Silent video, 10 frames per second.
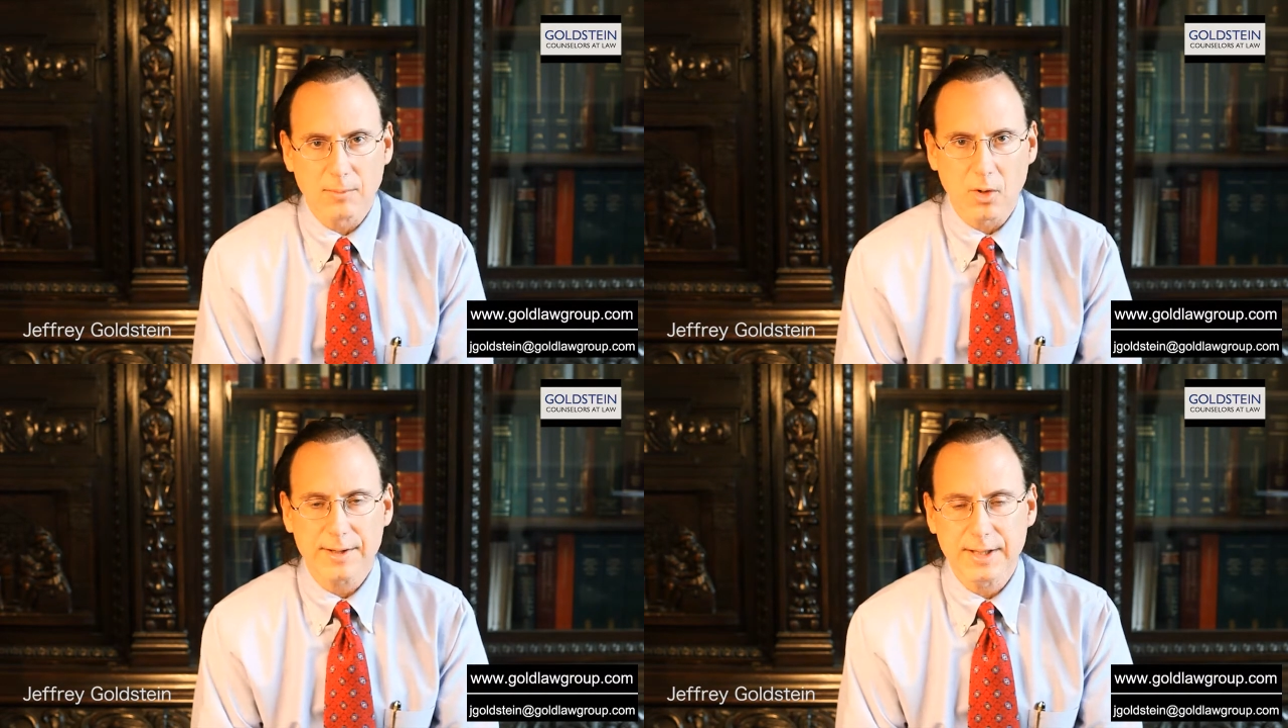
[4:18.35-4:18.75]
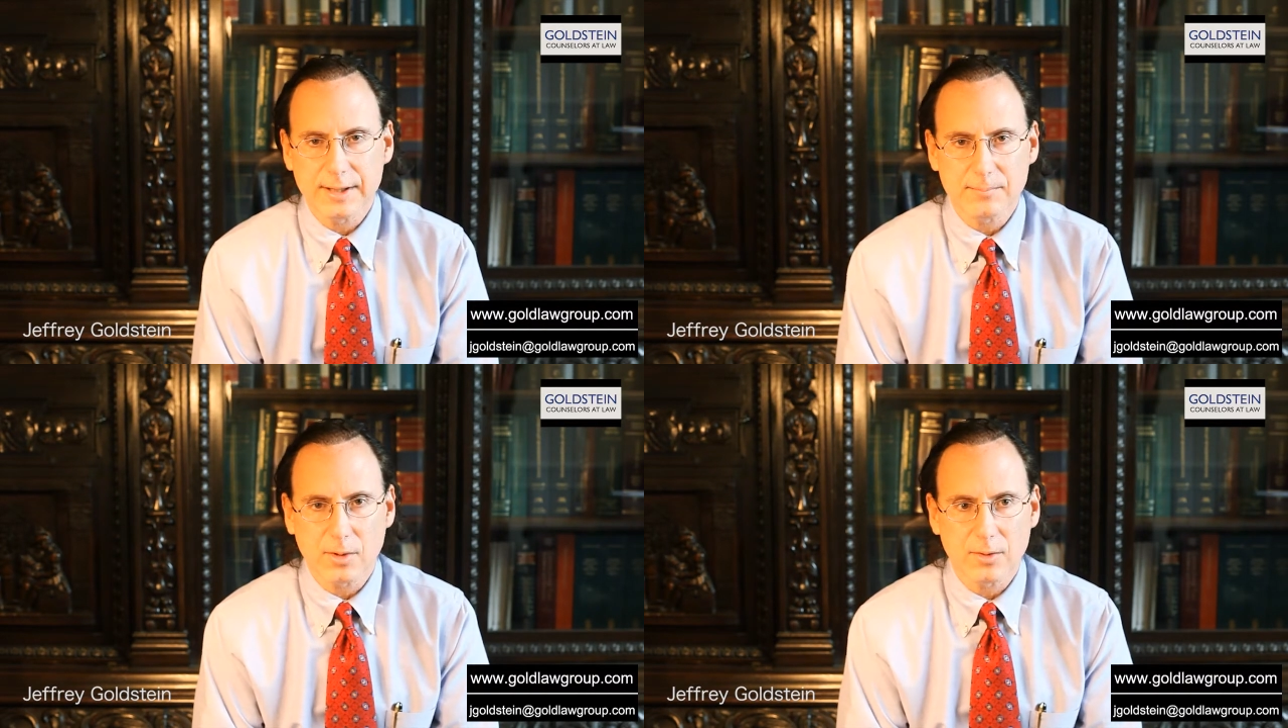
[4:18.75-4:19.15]

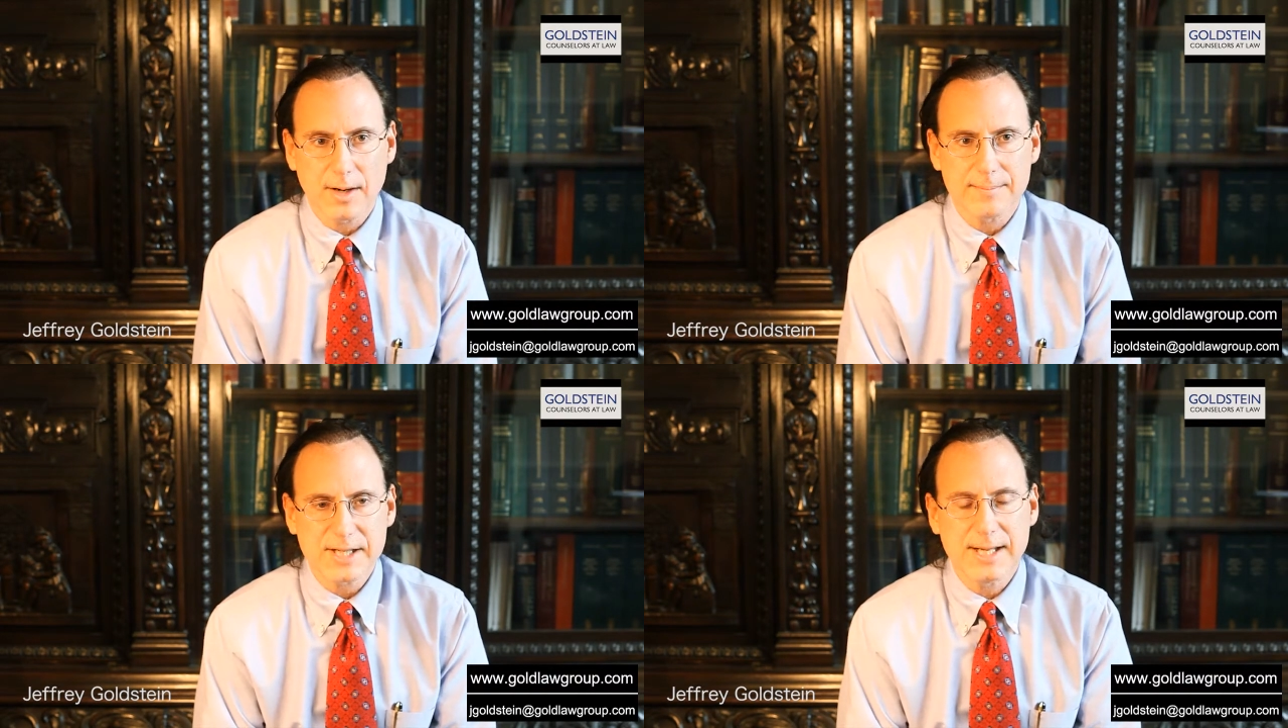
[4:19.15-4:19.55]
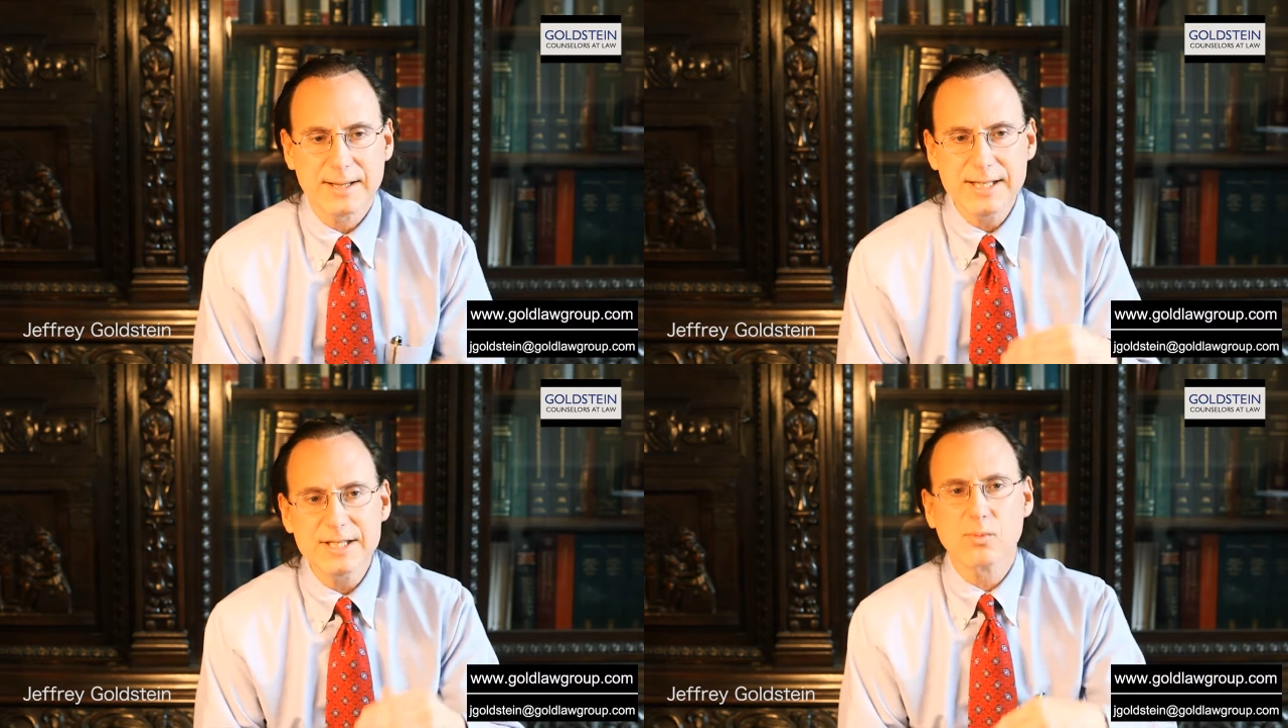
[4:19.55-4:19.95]
marketing programs.
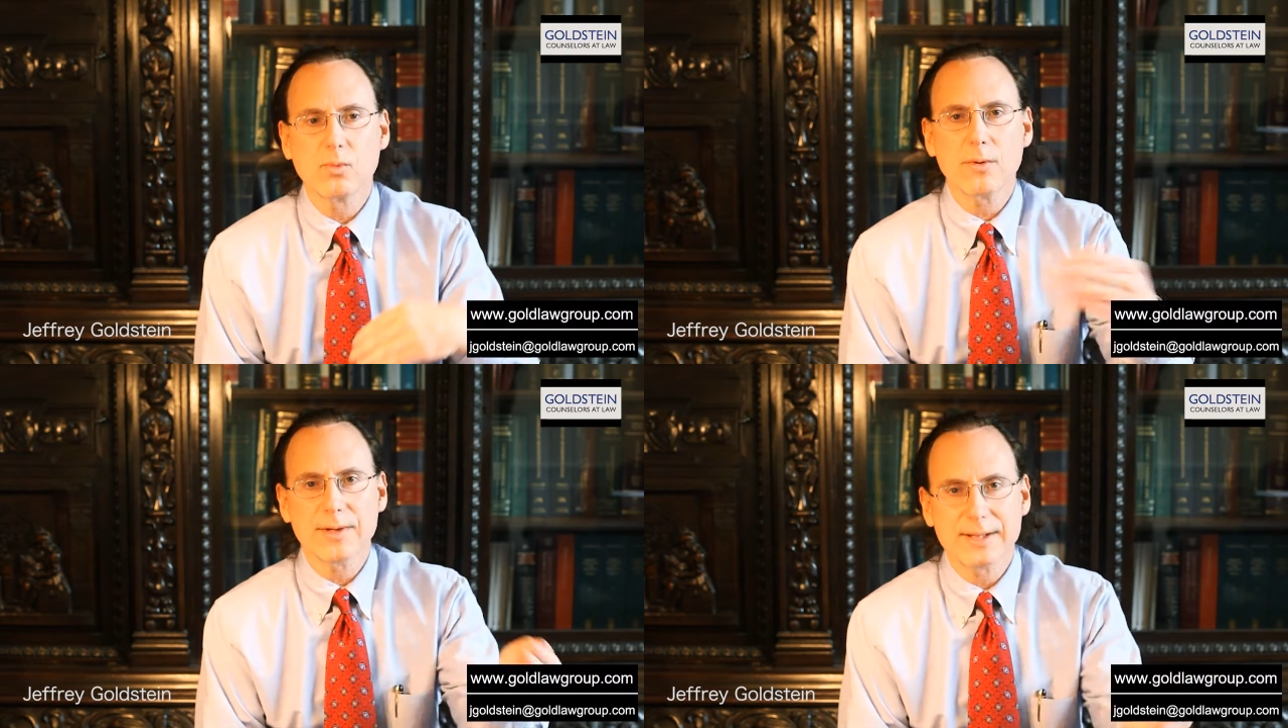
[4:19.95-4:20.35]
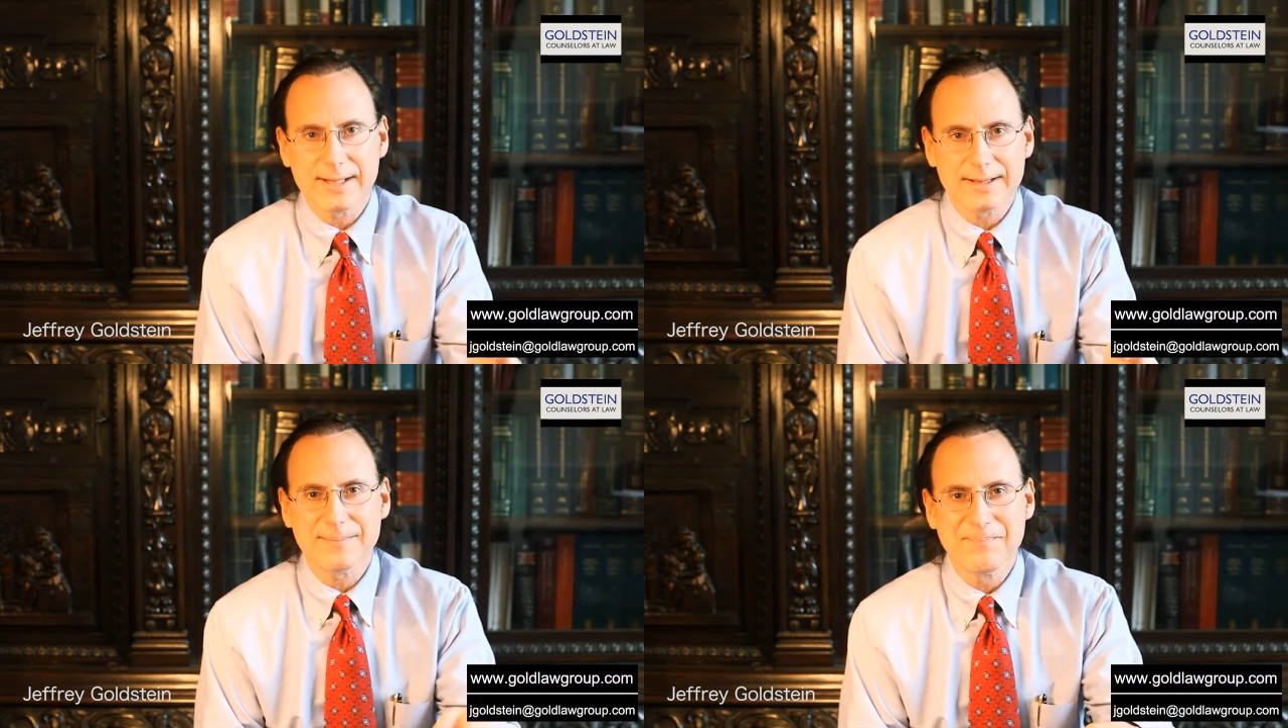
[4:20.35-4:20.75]
And these weren't
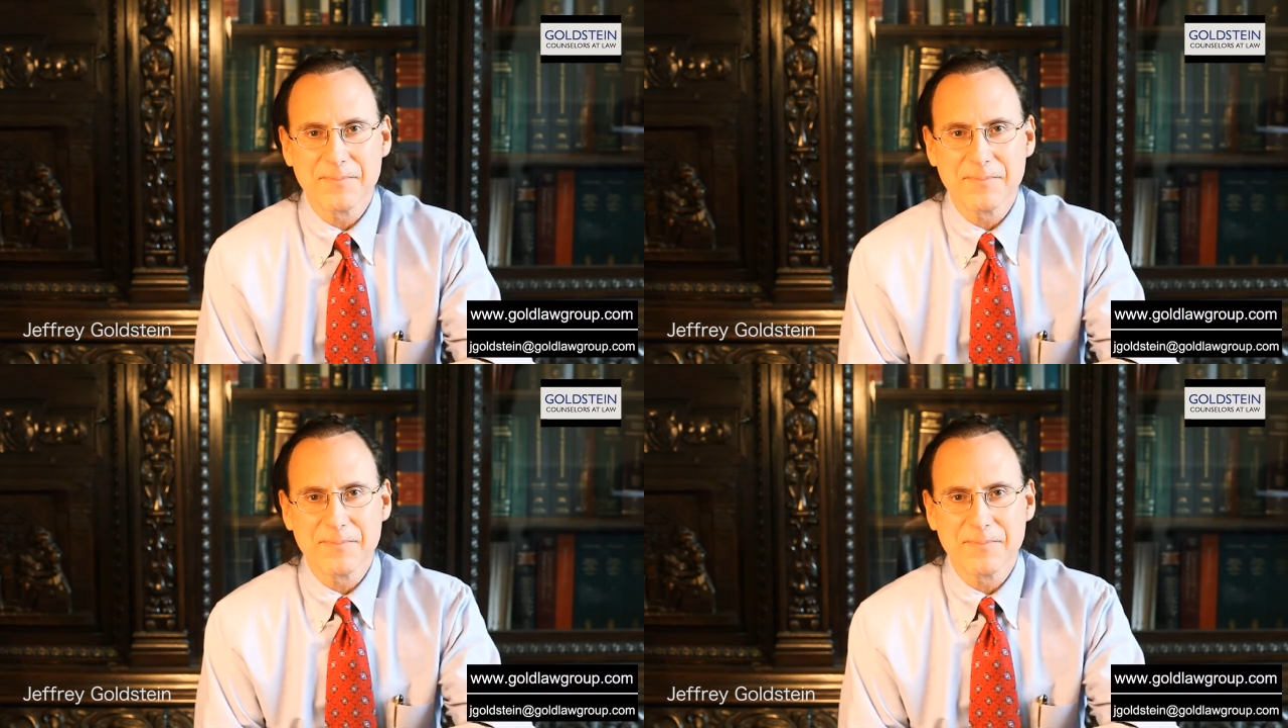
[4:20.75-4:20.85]
in